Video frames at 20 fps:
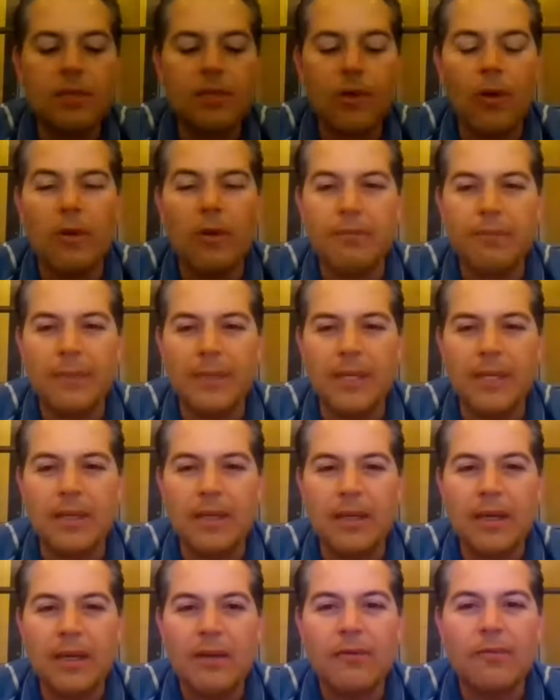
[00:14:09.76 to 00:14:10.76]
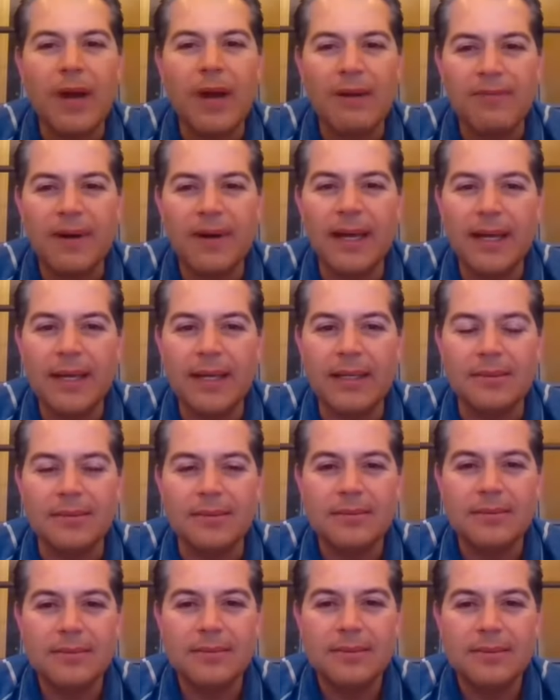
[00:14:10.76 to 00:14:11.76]
told me, Rafael,
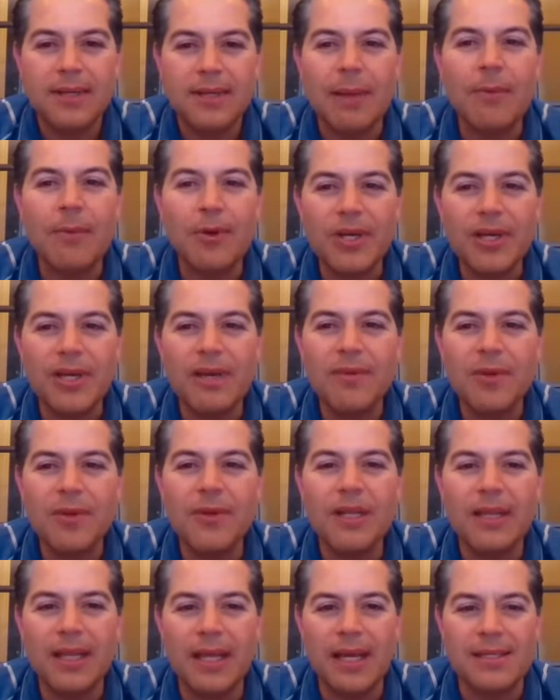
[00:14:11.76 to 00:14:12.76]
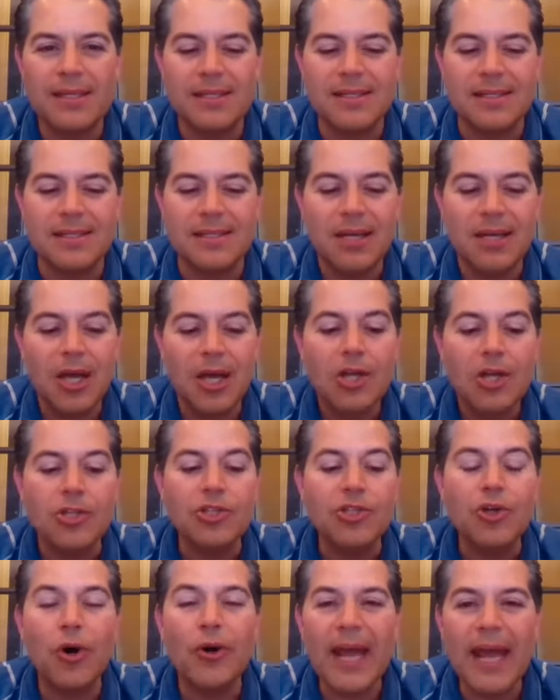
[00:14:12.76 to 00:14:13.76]
I'm going to give you a lesson.
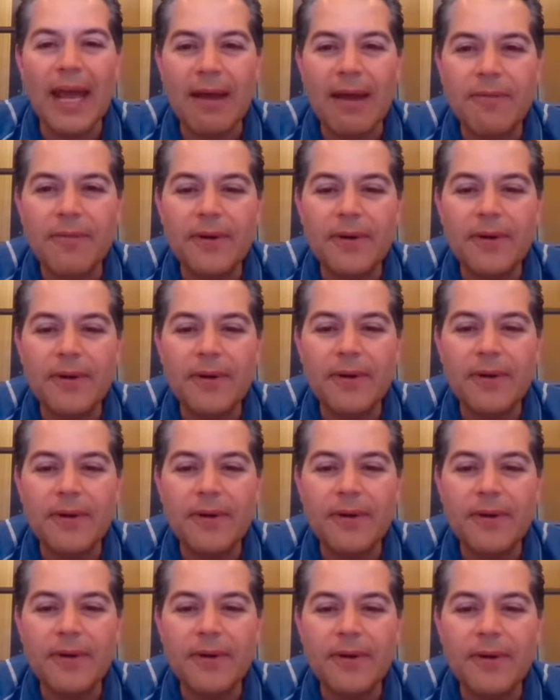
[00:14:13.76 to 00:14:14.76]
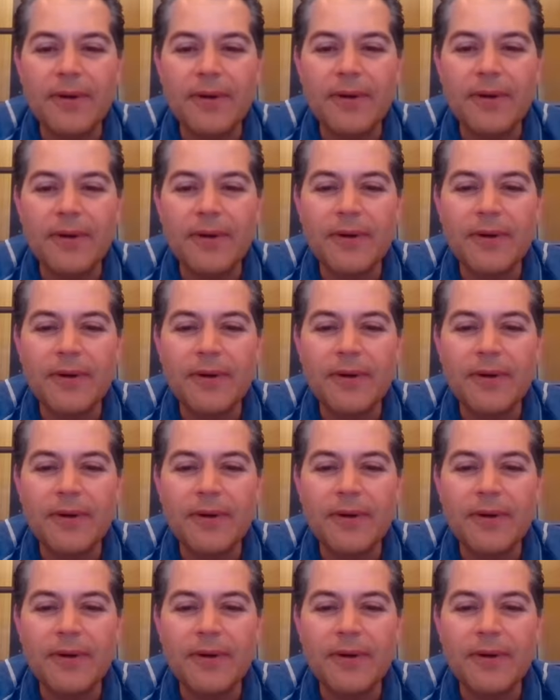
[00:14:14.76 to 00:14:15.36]
Don't ever lose your cool.